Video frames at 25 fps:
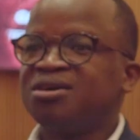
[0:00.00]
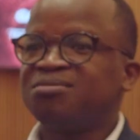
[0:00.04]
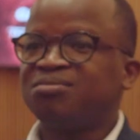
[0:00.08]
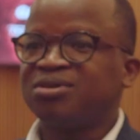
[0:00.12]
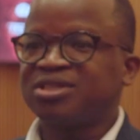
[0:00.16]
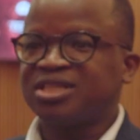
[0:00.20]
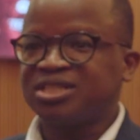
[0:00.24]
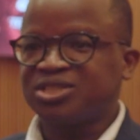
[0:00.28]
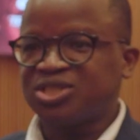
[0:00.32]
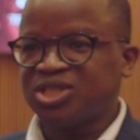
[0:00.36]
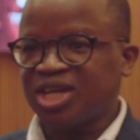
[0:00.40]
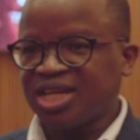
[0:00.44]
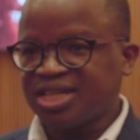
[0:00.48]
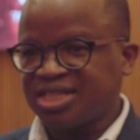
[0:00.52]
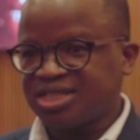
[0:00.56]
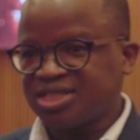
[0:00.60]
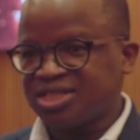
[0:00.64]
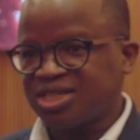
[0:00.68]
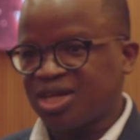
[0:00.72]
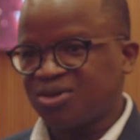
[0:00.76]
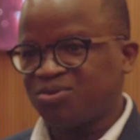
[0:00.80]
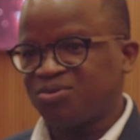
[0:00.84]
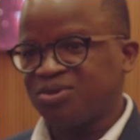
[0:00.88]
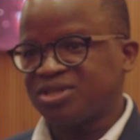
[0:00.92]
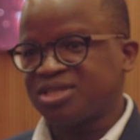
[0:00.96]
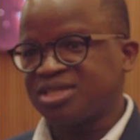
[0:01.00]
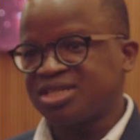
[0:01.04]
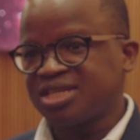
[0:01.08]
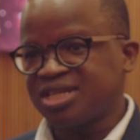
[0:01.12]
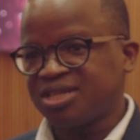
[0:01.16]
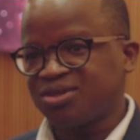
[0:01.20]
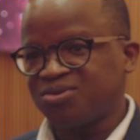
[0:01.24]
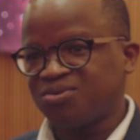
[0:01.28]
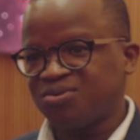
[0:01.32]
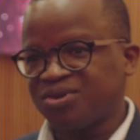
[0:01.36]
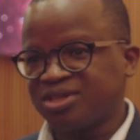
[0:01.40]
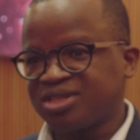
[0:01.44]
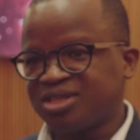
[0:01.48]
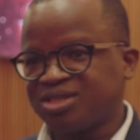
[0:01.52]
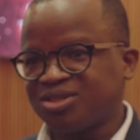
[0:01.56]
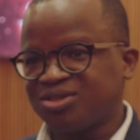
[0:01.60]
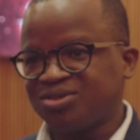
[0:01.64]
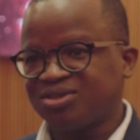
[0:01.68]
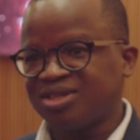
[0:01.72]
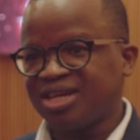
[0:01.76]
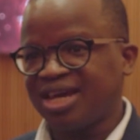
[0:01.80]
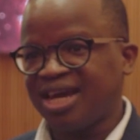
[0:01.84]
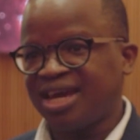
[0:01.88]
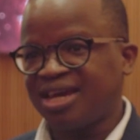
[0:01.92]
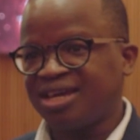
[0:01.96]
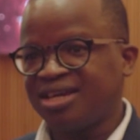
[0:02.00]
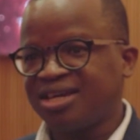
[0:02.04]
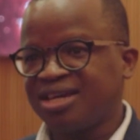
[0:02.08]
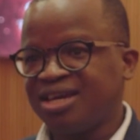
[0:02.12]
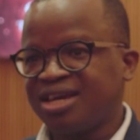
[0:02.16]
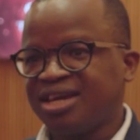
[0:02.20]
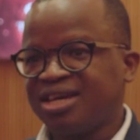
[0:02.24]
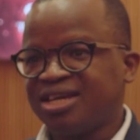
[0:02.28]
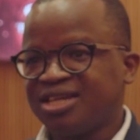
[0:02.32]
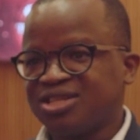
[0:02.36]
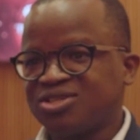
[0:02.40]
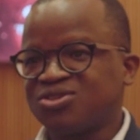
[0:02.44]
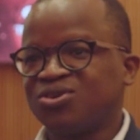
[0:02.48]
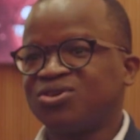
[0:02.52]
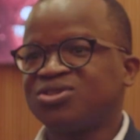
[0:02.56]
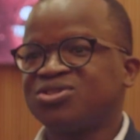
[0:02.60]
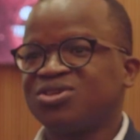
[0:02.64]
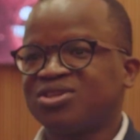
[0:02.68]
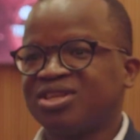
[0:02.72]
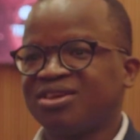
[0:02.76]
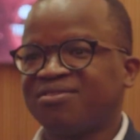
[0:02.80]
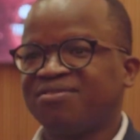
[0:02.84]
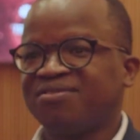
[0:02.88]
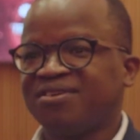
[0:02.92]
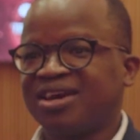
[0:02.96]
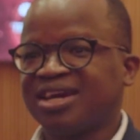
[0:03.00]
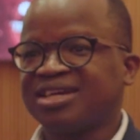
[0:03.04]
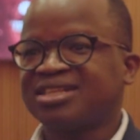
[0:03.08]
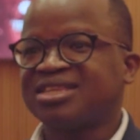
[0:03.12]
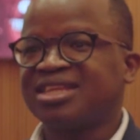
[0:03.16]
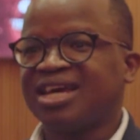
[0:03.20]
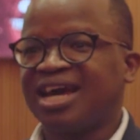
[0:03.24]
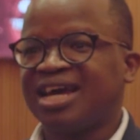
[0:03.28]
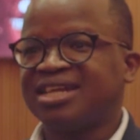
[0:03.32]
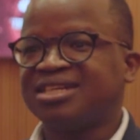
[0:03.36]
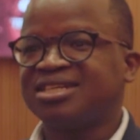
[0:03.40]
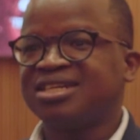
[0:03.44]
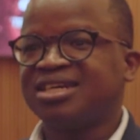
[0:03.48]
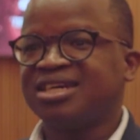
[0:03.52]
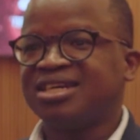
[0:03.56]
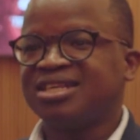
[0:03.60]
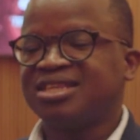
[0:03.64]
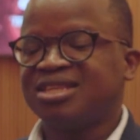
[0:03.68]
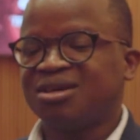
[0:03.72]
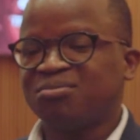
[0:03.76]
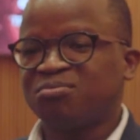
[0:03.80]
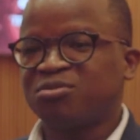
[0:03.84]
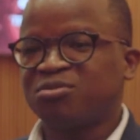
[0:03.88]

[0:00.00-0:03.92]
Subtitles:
But the challenge that we sit with today is also the fact that the